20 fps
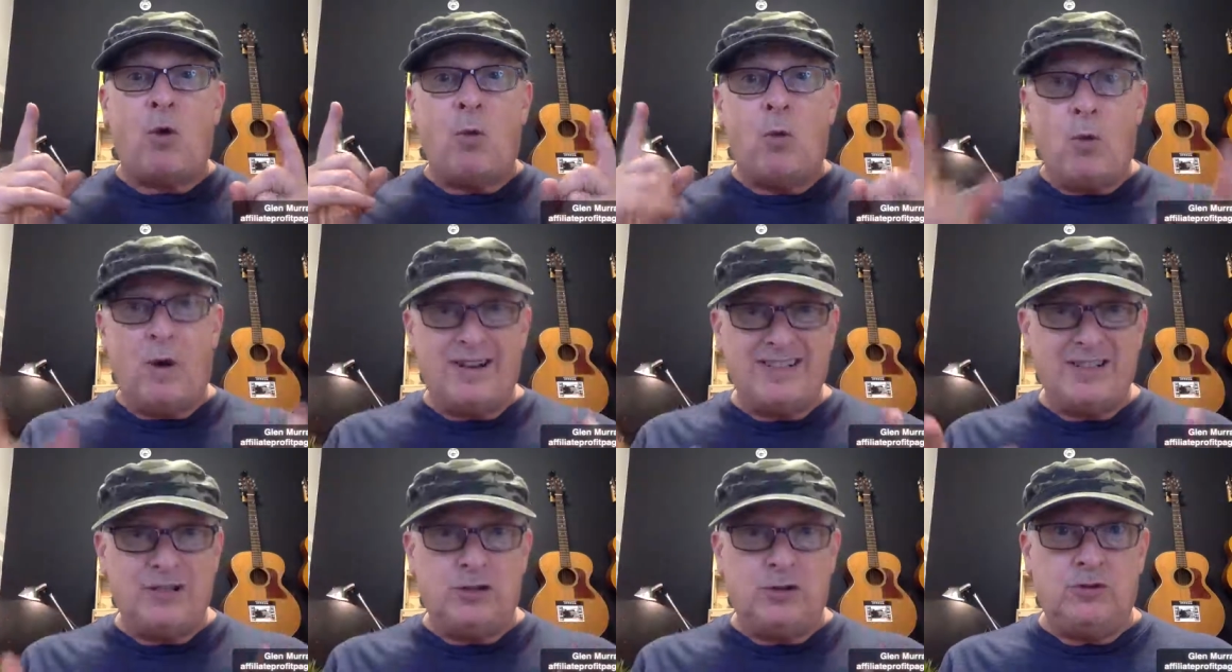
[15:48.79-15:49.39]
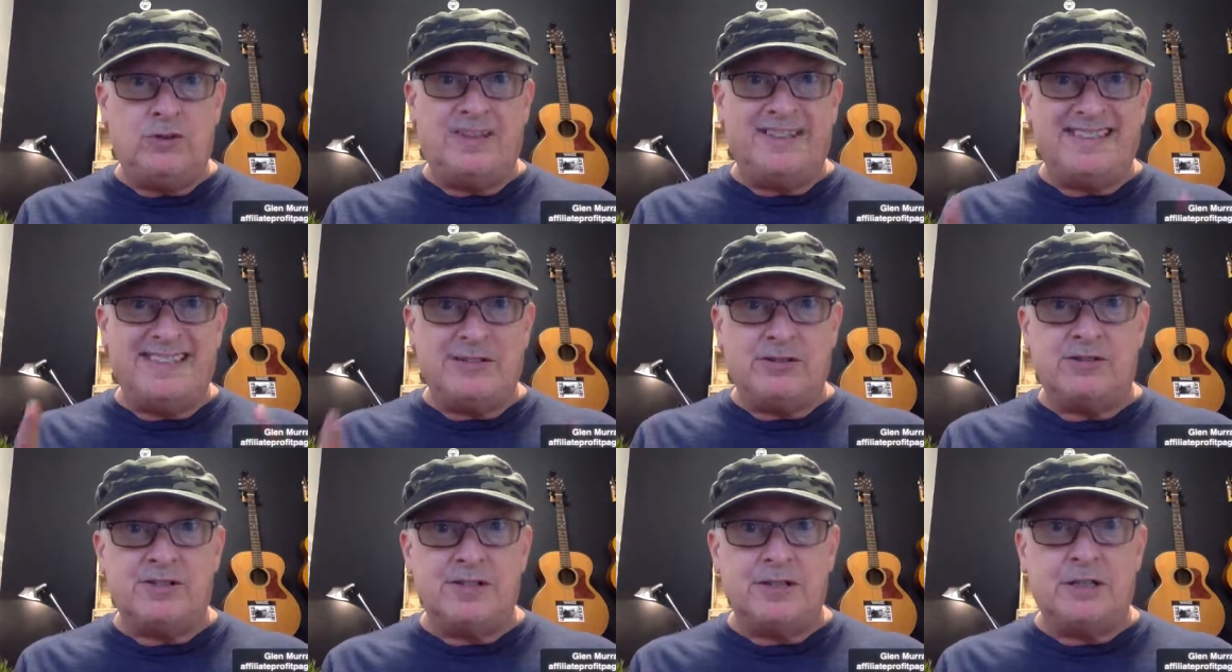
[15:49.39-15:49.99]
want to do this
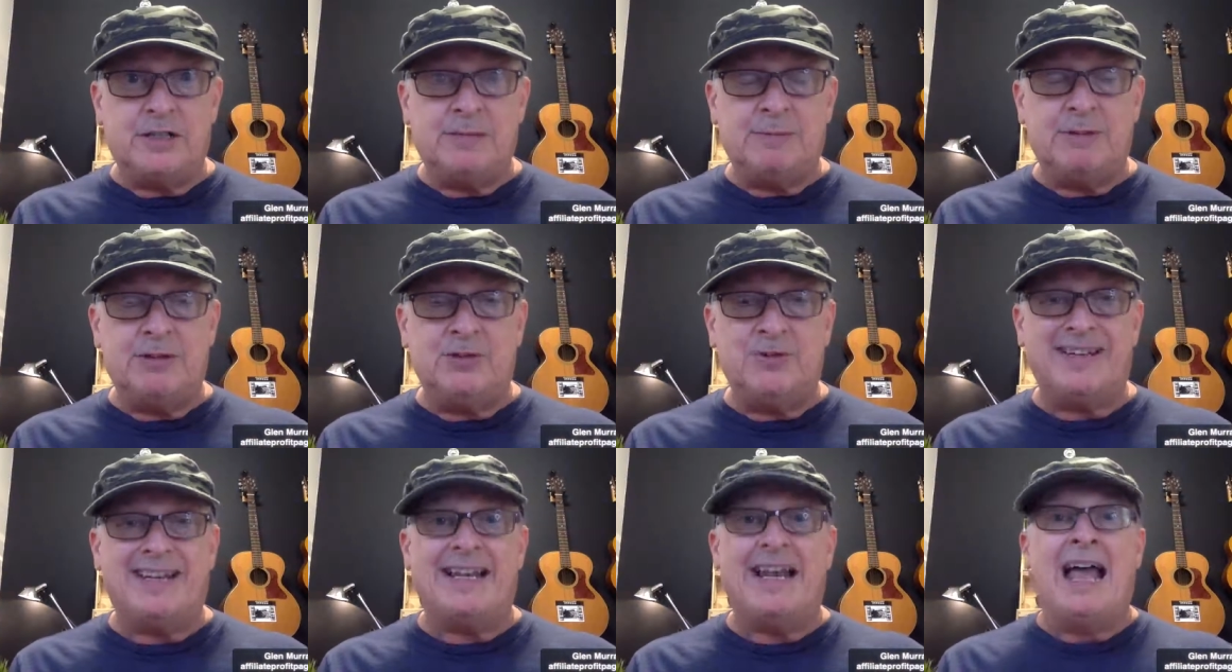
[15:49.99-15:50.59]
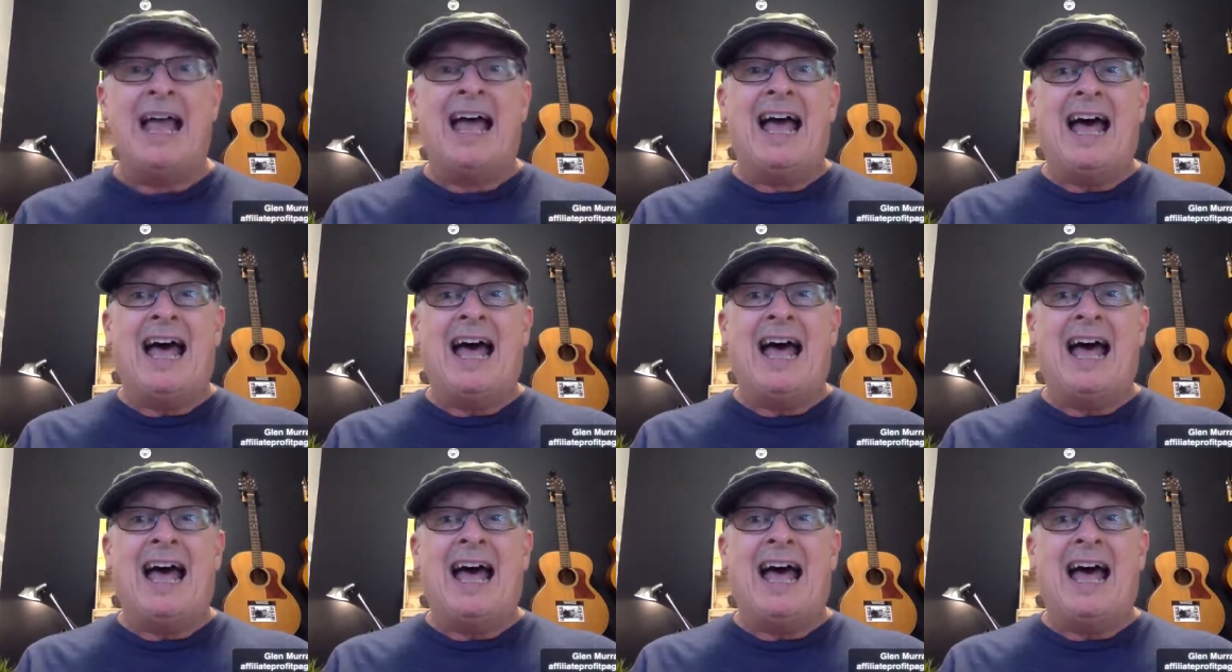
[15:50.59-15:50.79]
and you're serious about doing it,